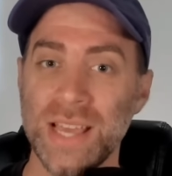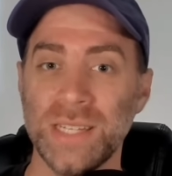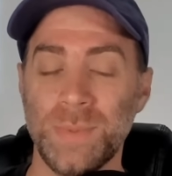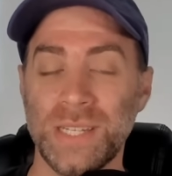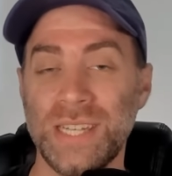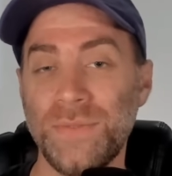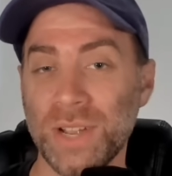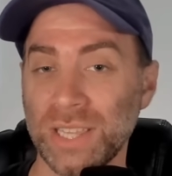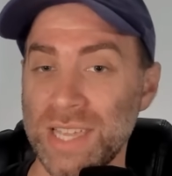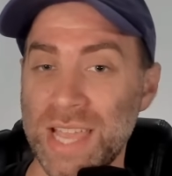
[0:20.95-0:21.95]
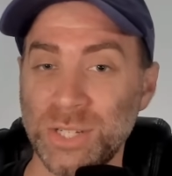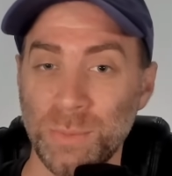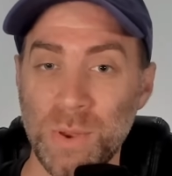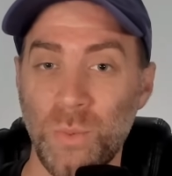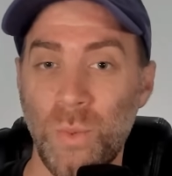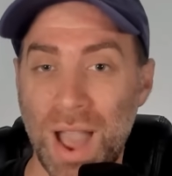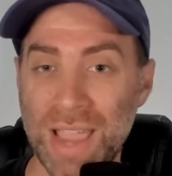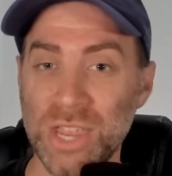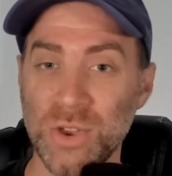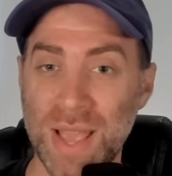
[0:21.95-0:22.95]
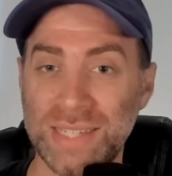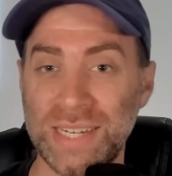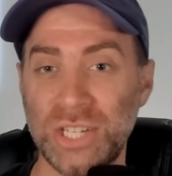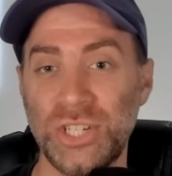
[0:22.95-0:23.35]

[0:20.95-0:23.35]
Specifically, they told me why USC